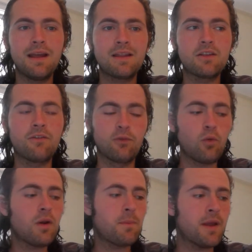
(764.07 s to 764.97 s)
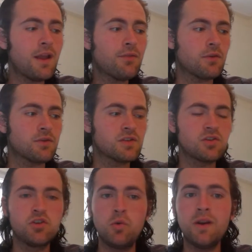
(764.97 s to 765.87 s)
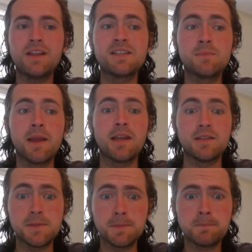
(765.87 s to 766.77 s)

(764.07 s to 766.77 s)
The Florida Panthers do it in spades.